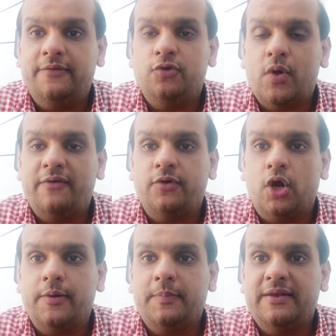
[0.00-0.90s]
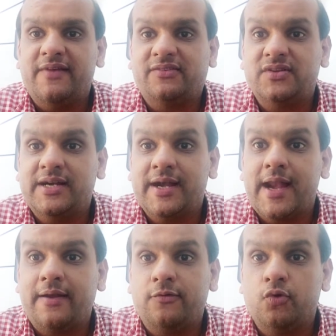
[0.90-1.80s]
If you have not been
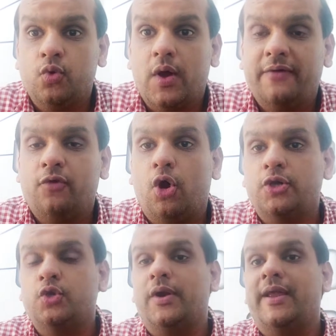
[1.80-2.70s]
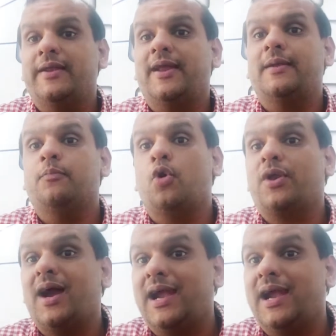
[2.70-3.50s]
vaccinated and you have got your air ticket booked,